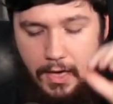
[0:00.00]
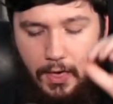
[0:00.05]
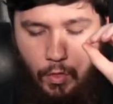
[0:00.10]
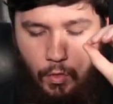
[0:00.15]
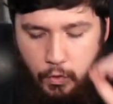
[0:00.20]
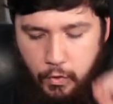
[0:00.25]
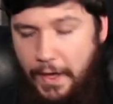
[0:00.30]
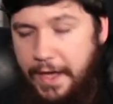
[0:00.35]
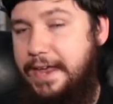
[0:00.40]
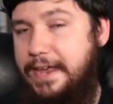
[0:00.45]

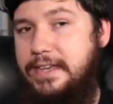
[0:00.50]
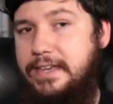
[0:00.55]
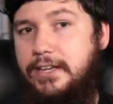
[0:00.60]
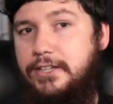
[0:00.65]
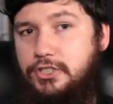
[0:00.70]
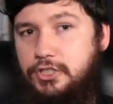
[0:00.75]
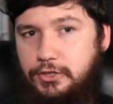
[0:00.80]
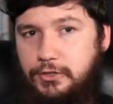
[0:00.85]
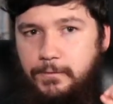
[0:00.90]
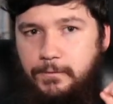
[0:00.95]
They are
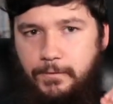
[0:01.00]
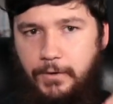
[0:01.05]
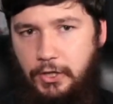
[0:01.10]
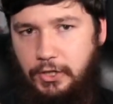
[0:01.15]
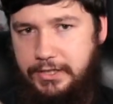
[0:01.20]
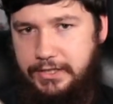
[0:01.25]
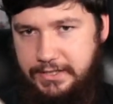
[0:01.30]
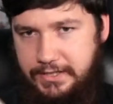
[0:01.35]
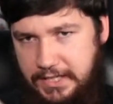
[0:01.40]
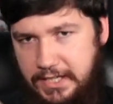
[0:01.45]
just
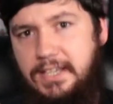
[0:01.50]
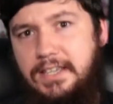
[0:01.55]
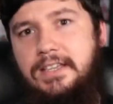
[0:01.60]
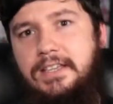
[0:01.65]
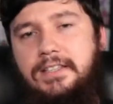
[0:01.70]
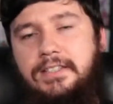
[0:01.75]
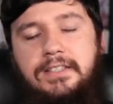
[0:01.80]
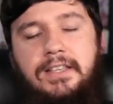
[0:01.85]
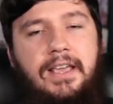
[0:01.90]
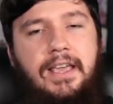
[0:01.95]

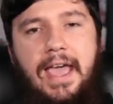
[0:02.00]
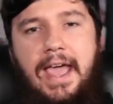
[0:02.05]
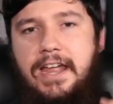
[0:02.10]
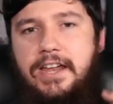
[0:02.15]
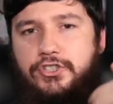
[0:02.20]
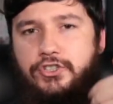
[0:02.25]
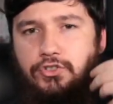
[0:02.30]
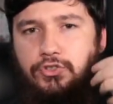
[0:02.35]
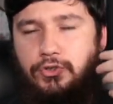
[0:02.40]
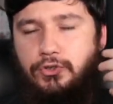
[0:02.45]
volunteers,
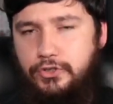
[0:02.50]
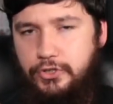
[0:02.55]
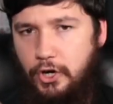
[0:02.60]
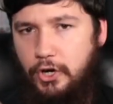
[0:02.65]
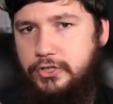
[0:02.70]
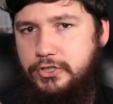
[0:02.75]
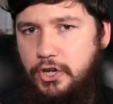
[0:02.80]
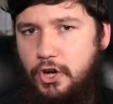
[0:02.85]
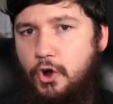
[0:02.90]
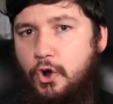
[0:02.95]
and you do
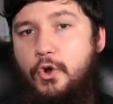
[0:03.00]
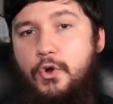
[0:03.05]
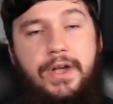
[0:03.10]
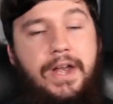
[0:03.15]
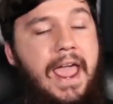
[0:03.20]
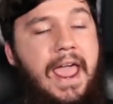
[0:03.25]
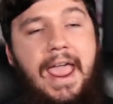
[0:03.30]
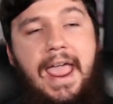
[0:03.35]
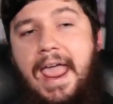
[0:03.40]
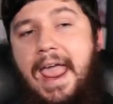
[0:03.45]
not own
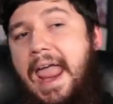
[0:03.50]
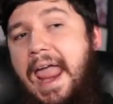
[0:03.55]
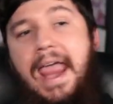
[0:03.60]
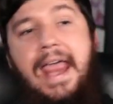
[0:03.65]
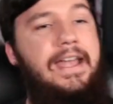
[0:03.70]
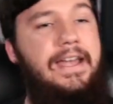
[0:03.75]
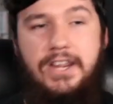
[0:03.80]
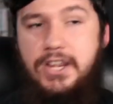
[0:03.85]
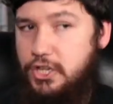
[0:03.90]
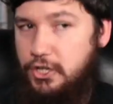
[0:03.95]

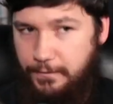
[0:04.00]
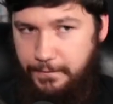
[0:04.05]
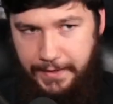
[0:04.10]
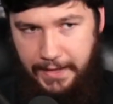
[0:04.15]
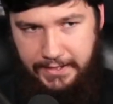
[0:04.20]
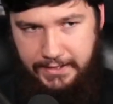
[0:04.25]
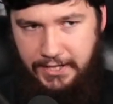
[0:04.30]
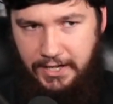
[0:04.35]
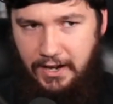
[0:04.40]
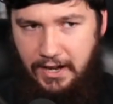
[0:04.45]
any of
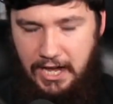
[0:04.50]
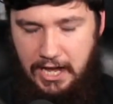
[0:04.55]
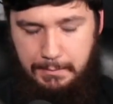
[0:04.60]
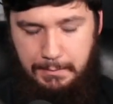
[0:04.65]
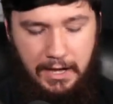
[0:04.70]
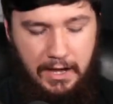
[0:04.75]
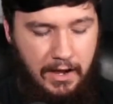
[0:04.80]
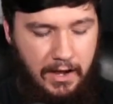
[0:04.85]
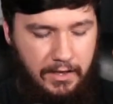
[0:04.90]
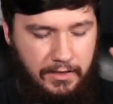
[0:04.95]
their
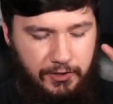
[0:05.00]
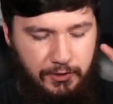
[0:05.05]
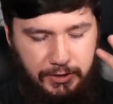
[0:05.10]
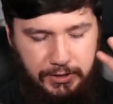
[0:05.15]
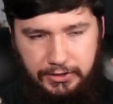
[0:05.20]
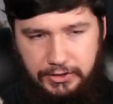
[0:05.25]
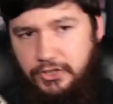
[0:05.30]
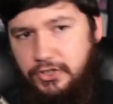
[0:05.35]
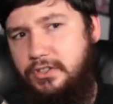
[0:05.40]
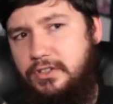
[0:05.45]
time. There are
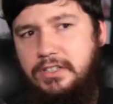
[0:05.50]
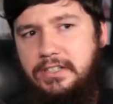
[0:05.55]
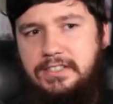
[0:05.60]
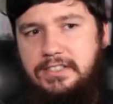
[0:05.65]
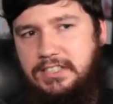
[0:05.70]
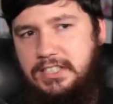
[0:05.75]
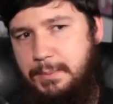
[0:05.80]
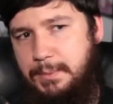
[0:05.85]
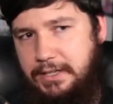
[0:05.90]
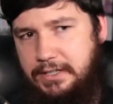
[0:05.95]
certainly
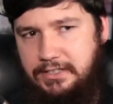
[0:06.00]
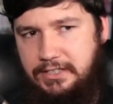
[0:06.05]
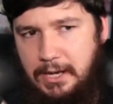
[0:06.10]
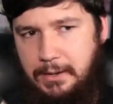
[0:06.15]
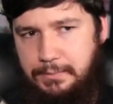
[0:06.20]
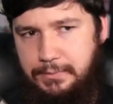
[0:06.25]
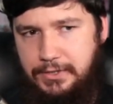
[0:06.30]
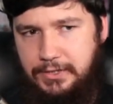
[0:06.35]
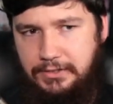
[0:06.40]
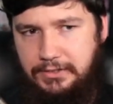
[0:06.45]
some
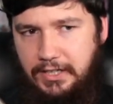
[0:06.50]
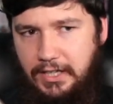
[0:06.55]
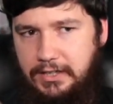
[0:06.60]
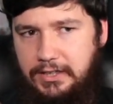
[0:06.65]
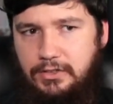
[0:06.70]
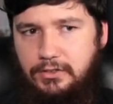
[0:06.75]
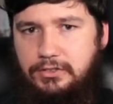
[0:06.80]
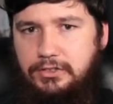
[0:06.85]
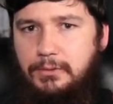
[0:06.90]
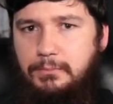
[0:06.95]
exceptions, like
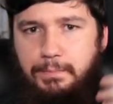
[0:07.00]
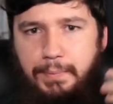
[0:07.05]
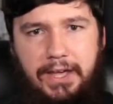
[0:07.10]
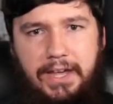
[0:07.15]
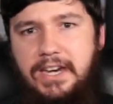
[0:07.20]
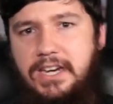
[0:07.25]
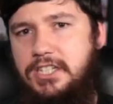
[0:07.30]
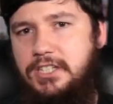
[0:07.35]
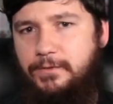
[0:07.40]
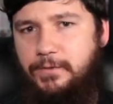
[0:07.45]
there are some
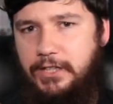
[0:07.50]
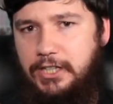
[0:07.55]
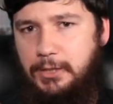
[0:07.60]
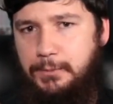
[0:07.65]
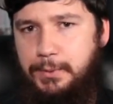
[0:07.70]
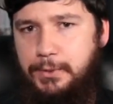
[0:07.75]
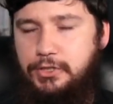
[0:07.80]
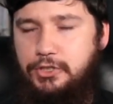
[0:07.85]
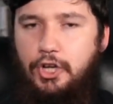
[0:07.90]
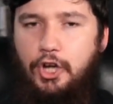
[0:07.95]
paid
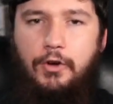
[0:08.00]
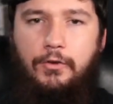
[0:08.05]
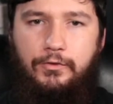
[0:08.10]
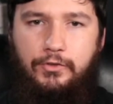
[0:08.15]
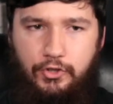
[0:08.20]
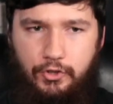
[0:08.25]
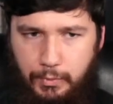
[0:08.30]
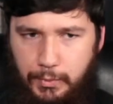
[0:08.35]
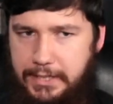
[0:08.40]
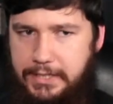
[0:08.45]
developers of
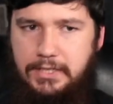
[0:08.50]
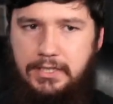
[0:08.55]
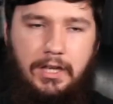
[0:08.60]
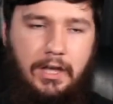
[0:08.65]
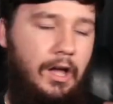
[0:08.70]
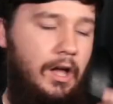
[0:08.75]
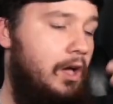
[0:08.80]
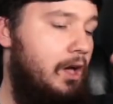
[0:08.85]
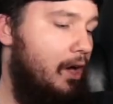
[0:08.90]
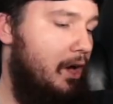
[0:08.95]

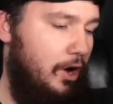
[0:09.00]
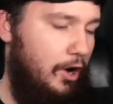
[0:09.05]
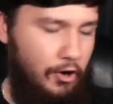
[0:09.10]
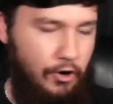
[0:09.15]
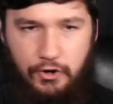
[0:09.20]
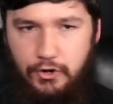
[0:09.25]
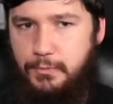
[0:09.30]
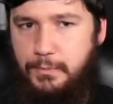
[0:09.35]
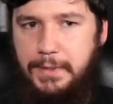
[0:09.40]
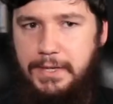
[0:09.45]
Krita,
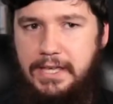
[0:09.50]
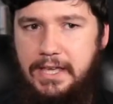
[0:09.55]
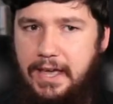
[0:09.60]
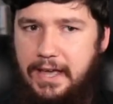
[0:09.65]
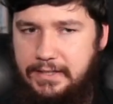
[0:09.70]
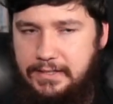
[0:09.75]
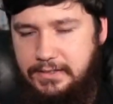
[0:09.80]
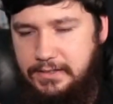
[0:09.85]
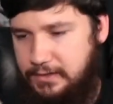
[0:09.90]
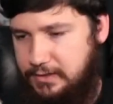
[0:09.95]

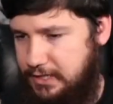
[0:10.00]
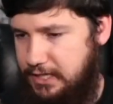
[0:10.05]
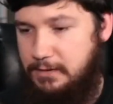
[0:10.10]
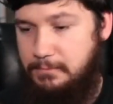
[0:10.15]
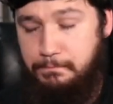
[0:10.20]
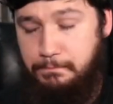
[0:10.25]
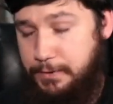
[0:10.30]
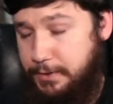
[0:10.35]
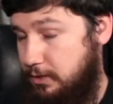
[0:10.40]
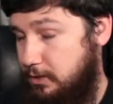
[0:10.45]
OBS,
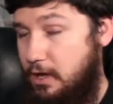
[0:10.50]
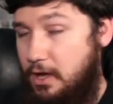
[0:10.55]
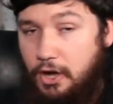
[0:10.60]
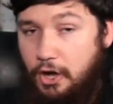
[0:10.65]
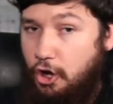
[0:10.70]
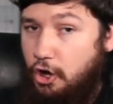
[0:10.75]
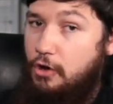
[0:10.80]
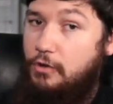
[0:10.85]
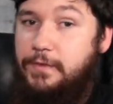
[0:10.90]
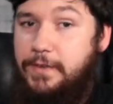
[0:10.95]
GIMP, and
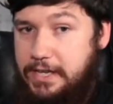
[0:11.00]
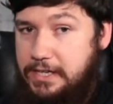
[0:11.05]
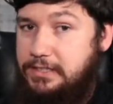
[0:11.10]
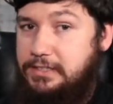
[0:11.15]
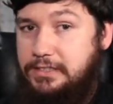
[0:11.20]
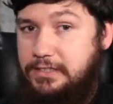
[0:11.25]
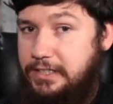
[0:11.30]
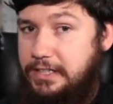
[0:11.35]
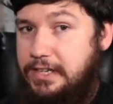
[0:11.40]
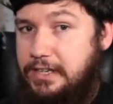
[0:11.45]

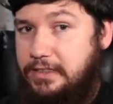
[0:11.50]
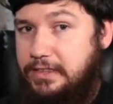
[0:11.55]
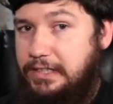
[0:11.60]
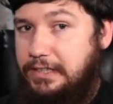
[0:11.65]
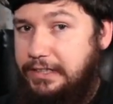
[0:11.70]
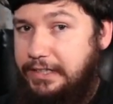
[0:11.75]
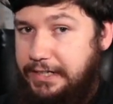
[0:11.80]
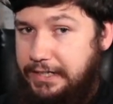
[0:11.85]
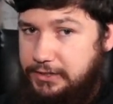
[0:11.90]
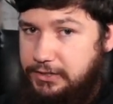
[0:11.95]
obviously the
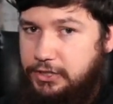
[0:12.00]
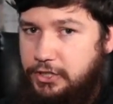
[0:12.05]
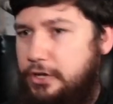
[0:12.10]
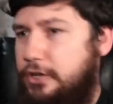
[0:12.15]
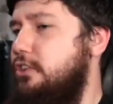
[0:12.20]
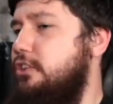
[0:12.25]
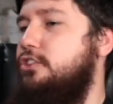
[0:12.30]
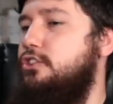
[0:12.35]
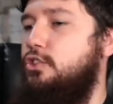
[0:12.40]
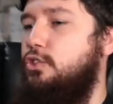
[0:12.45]
Linux
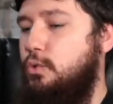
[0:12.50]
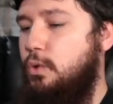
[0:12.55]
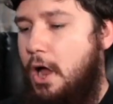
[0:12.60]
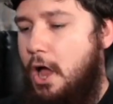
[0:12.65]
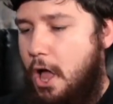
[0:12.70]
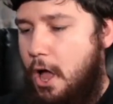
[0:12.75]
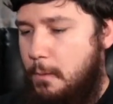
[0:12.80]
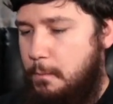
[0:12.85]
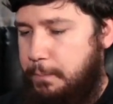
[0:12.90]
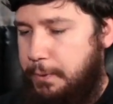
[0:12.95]
kernel,
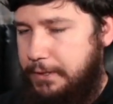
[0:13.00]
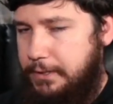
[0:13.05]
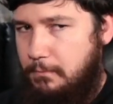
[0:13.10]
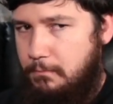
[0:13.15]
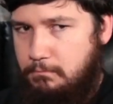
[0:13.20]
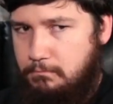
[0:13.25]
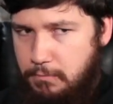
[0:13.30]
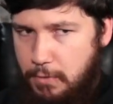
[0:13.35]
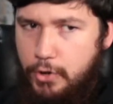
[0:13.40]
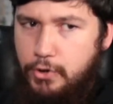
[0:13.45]
but
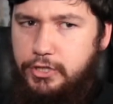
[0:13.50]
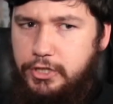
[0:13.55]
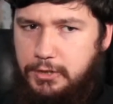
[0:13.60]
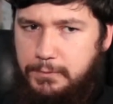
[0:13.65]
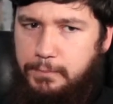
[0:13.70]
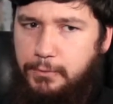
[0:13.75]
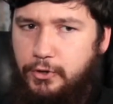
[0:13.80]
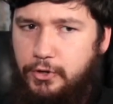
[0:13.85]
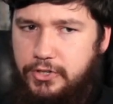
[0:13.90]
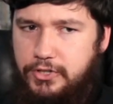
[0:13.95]
most
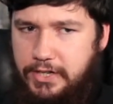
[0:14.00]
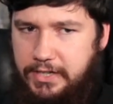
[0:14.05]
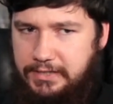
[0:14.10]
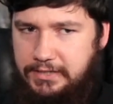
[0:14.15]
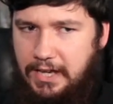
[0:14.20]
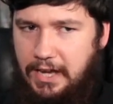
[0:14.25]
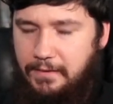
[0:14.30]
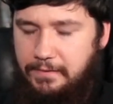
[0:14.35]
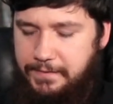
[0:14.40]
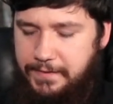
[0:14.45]
projects
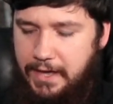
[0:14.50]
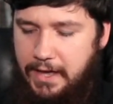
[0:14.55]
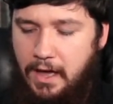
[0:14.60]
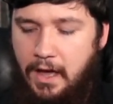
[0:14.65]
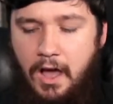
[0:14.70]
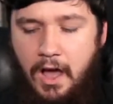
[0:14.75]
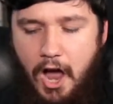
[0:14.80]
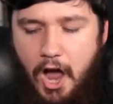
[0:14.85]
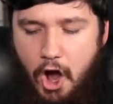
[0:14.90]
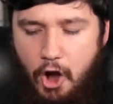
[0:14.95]
out
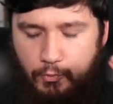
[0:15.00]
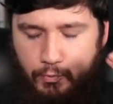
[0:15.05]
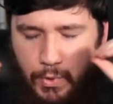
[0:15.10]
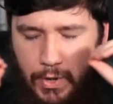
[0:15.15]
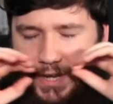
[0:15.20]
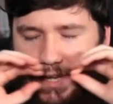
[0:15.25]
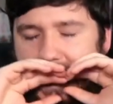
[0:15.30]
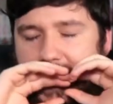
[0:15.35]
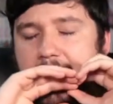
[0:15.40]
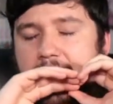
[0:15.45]
there are
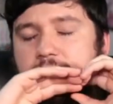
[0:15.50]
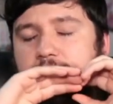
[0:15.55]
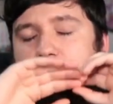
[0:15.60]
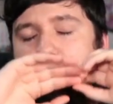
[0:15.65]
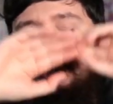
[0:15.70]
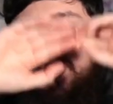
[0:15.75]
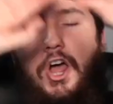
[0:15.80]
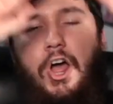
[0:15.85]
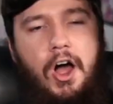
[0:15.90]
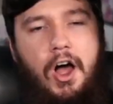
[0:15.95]
run
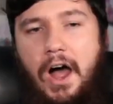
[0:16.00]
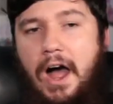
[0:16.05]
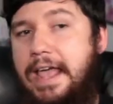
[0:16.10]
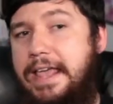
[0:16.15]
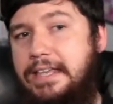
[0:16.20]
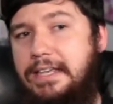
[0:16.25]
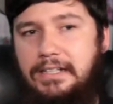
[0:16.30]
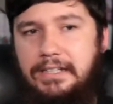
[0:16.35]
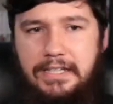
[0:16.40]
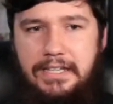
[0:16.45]

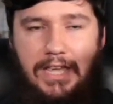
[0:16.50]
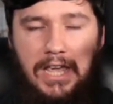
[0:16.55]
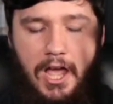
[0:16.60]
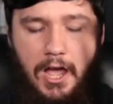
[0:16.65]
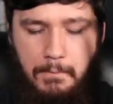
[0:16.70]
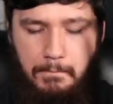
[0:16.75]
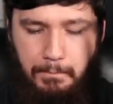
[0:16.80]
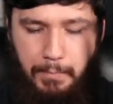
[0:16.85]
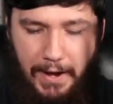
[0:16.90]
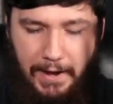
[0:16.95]
entirely
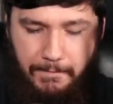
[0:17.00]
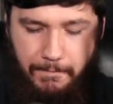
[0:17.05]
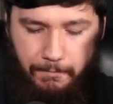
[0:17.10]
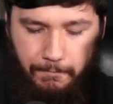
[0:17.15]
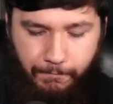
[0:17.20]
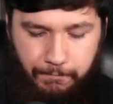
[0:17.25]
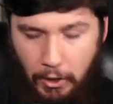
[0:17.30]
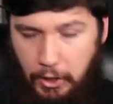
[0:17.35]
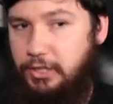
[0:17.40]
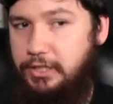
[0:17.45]
by
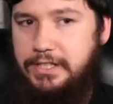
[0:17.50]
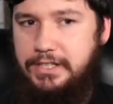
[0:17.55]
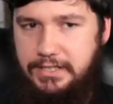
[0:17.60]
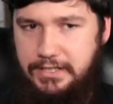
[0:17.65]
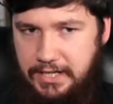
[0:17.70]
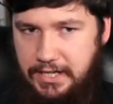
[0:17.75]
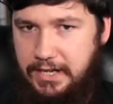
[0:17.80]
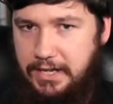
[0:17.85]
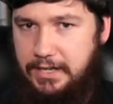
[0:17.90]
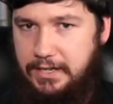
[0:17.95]

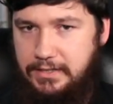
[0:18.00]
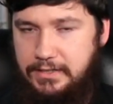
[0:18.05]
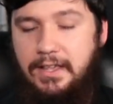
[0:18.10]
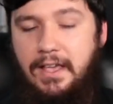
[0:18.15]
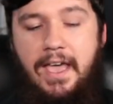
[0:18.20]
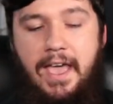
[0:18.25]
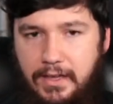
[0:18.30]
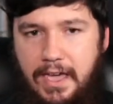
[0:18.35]
volunteers.